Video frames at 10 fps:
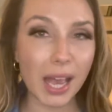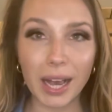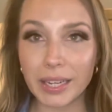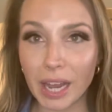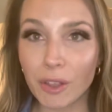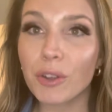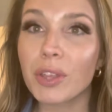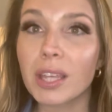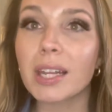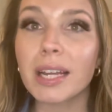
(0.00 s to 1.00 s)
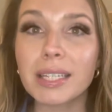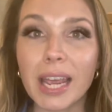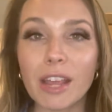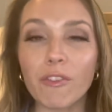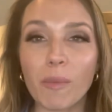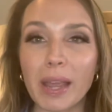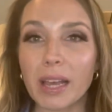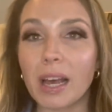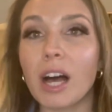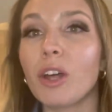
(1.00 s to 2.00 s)
Another thing that I take for my
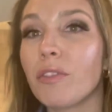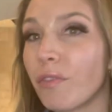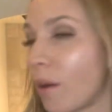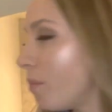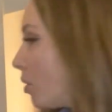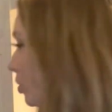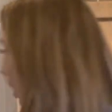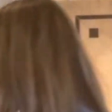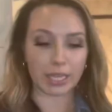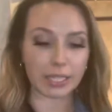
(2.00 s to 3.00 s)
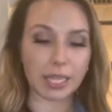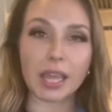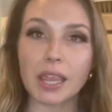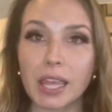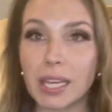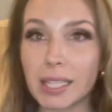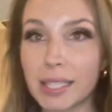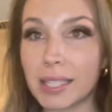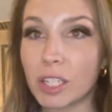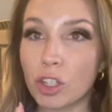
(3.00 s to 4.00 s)
gut health from Modere is
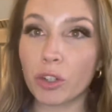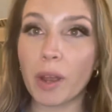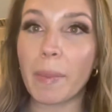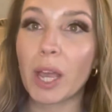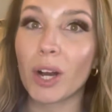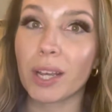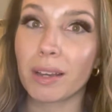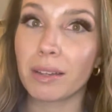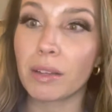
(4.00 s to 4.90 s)
this Tribiotic.